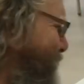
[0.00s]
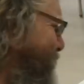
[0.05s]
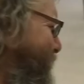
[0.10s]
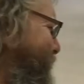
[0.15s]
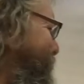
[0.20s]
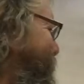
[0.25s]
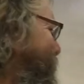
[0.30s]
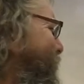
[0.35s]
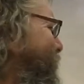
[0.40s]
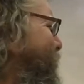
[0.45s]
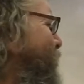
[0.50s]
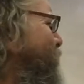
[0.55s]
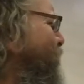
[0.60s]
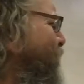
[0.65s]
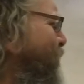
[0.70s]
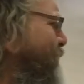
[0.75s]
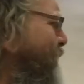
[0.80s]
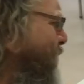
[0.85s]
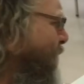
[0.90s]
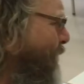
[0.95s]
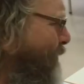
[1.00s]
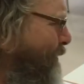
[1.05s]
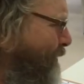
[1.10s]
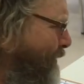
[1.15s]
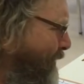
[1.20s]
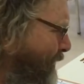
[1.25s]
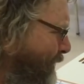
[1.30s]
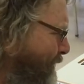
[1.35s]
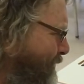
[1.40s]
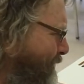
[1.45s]
did that. I'm doing other
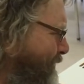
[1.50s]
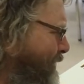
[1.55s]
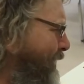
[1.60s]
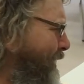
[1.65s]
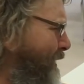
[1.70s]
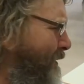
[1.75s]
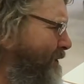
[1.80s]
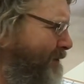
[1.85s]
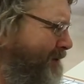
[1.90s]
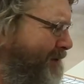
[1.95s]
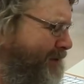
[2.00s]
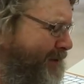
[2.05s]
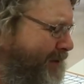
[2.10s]
things now.